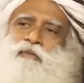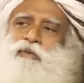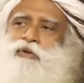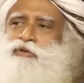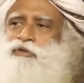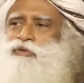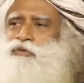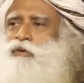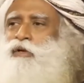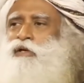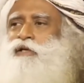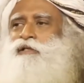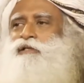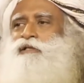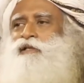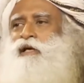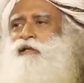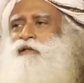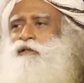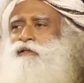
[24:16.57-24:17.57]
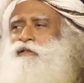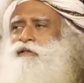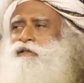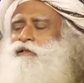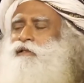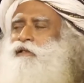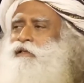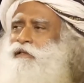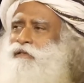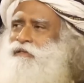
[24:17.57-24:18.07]
you to understand this.
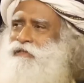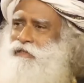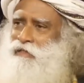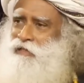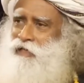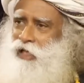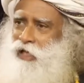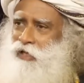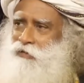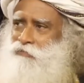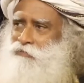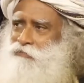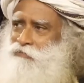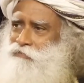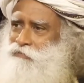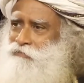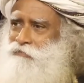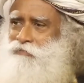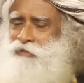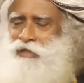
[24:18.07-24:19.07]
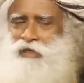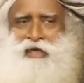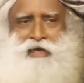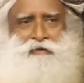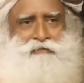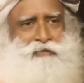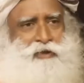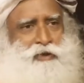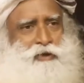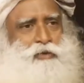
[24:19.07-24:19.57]
This life, the
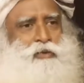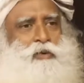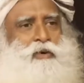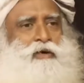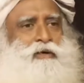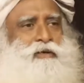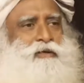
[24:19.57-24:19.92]
life that you are,